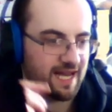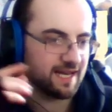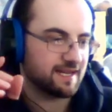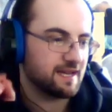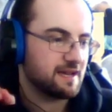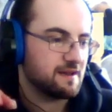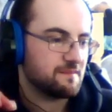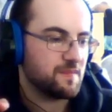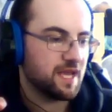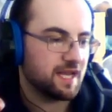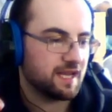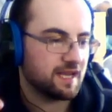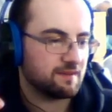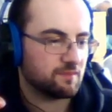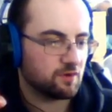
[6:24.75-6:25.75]
and
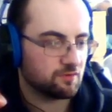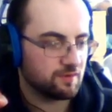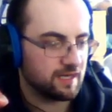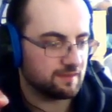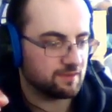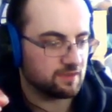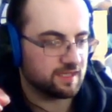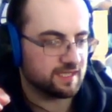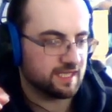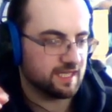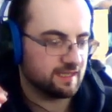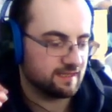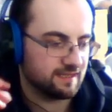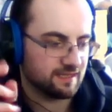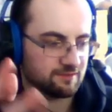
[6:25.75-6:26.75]
making it more readable, because
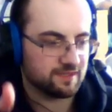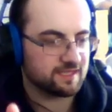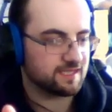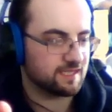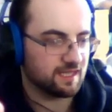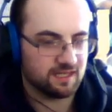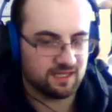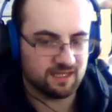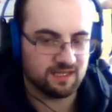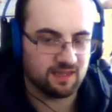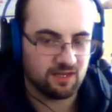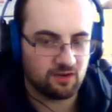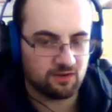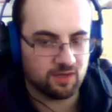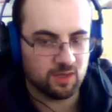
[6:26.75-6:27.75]
there is a
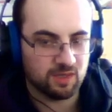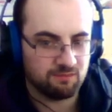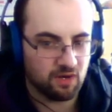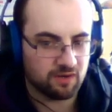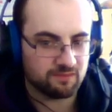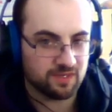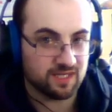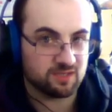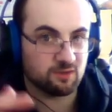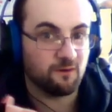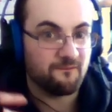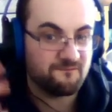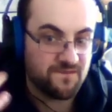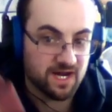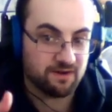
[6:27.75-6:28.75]
log at the bottom, but it's
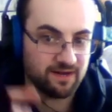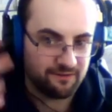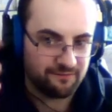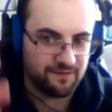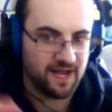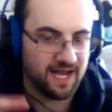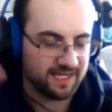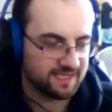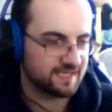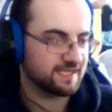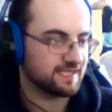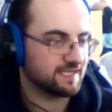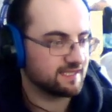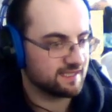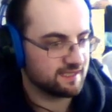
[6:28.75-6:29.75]
all very
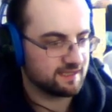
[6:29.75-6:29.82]
fast.